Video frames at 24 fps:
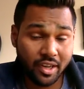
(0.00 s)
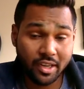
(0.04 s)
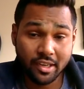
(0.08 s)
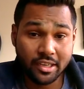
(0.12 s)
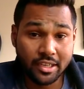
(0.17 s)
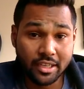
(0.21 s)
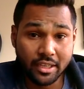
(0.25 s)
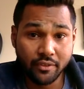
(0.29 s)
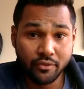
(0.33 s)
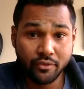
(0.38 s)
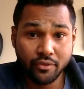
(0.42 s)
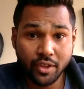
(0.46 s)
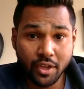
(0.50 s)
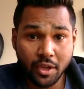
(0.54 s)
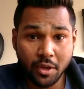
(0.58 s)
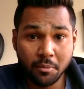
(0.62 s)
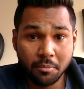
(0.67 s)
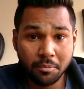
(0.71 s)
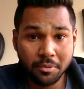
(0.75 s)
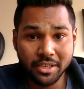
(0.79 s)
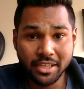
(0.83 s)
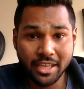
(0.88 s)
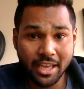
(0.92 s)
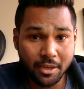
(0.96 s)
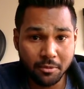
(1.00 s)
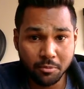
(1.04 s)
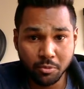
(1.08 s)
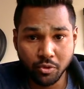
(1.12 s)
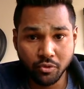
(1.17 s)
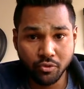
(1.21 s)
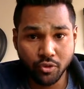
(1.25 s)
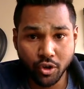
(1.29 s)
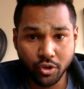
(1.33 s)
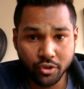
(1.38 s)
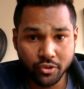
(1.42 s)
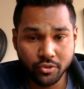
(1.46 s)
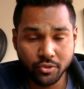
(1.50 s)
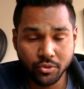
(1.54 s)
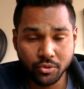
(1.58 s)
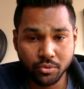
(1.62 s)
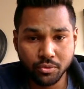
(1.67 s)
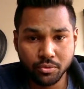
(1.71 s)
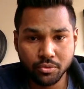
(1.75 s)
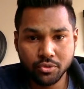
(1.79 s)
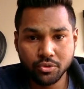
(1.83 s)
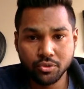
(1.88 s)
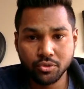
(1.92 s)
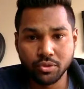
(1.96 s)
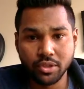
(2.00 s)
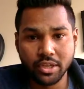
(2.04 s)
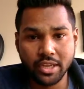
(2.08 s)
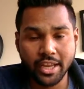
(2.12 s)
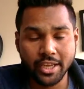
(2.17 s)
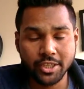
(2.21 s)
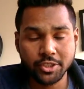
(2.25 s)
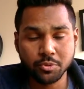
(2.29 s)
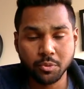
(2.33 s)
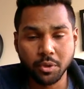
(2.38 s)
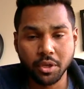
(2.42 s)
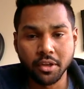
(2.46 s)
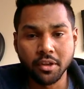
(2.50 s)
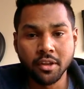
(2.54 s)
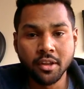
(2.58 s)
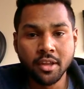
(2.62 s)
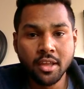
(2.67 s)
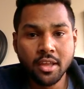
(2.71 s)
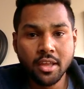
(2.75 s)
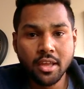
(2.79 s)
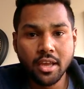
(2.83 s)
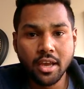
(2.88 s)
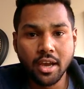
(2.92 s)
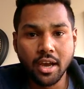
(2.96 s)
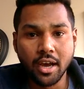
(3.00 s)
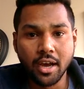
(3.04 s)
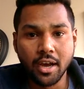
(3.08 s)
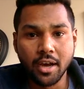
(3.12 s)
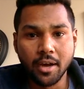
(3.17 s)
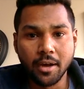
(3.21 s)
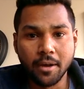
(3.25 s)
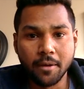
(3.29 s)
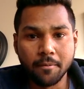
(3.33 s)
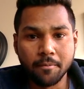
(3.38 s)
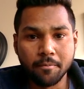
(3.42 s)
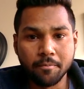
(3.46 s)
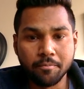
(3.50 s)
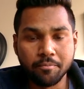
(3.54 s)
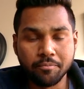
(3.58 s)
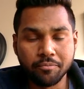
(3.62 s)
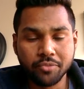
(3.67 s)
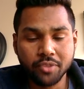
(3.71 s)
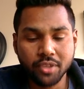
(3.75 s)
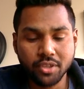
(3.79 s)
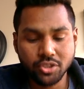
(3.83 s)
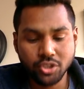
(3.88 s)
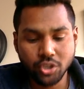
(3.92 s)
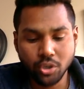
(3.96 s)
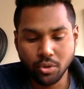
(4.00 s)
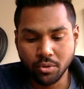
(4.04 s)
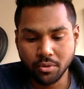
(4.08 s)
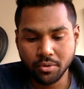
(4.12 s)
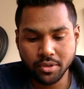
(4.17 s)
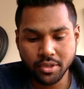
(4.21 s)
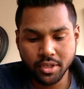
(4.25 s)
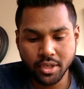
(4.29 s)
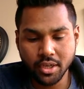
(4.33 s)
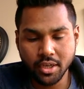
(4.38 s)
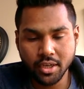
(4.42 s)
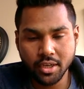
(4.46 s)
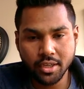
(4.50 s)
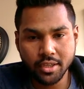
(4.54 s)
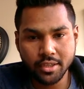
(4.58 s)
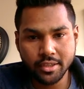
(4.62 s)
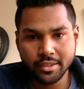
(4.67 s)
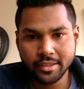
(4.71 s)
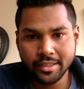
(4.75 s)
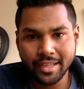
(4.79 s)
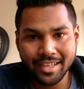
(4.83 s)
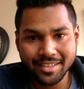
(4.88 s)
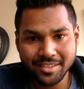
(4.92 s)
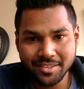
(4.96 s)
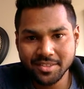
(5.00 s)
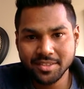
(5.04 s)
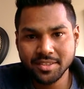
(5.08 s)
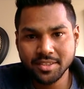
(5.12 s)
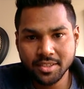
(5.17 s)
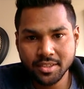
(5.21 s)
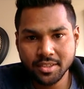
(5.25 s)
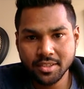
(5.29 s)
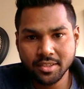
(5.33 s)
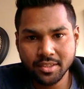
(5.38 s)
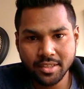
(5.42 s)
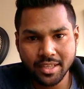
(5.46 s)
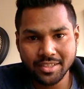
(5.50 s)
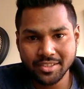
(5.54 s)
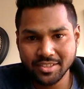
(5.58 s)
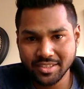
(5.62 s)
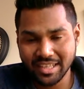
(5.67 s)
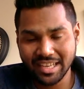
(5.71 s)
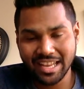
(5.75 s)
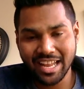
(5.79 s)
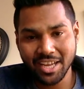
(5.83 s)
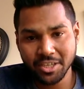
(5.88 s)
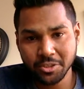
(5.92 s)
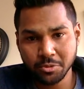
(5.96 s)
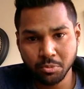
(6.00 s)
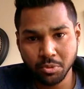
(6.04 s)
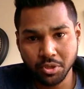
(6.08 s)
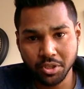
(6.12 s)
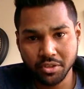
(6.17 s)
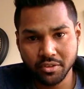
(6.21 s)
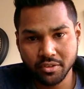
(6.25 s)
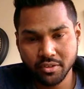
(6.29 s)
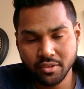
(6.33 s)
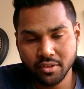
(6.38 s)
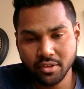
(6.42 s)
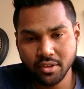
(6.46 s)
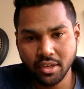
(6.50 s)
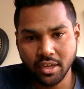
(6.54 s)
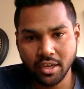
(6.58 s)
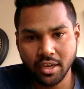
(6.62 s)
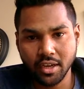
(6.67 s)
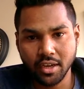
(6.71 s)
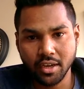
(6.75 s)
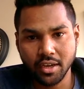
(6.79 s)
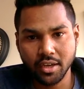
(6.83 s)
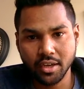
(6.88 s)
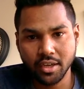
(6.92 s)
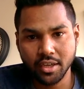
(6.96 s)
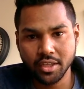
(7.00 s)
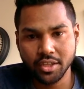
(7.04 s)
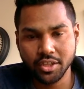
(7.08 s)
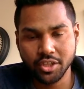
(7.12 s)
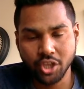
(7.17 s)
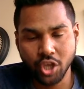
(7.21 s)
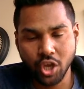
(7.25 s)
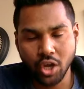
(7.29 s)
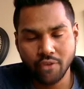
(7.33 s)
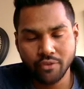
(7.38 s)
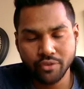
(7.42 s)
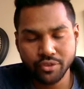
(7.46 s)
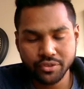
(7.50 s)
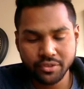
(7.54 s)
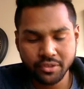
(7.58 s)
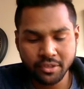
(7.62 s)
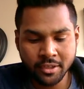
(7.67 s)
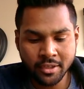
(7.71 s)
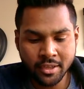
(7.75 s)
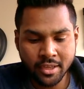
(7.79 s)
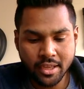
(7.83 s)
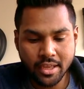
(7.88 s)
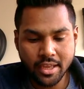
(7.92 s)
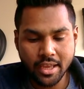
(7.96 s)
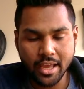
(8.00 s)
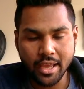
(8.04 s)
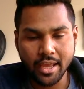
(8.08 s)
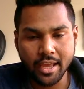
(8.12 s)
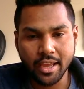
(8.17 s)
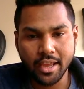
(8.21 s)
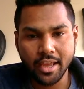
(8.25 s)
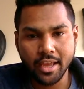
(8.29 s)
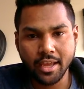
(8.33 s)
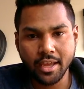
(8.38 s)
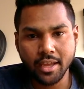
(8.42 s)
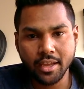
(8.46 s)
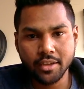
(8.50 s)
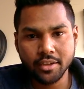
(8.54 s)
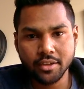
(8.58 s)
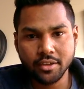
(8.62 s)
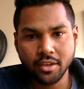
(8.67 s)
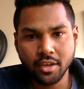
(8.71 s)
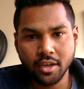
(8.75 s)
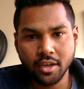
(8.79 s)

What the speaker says: leave the company and move on to the next one. So that's the last month in the office, and